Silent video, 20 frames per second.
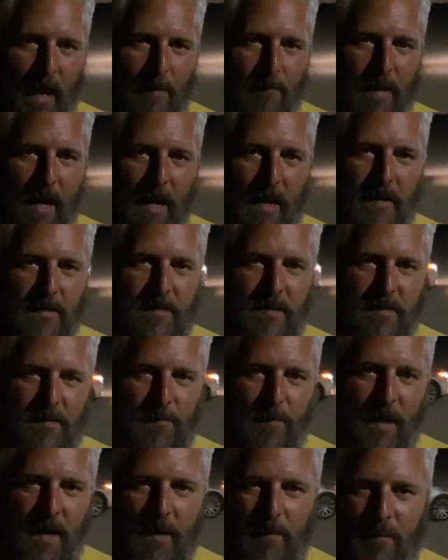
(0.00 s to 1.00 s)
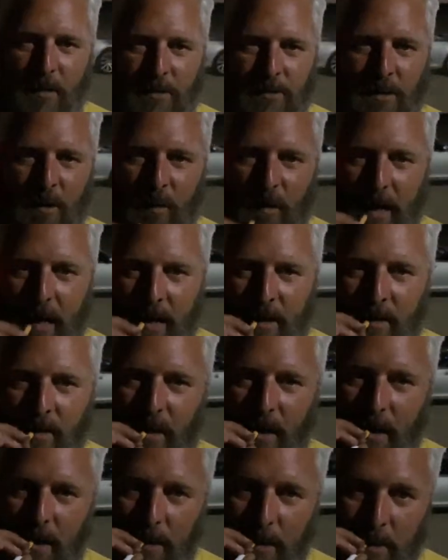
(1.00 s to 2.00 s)
not anticipating much going
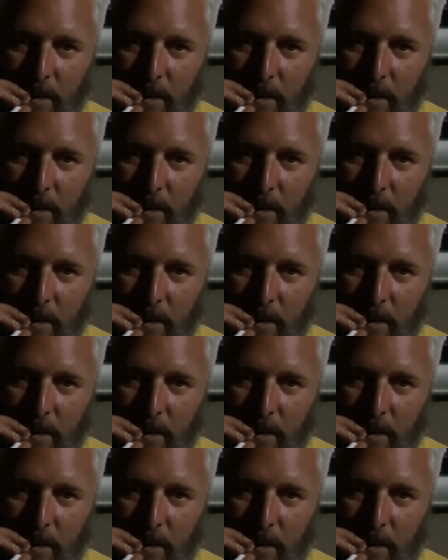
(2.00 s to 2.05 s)
into it.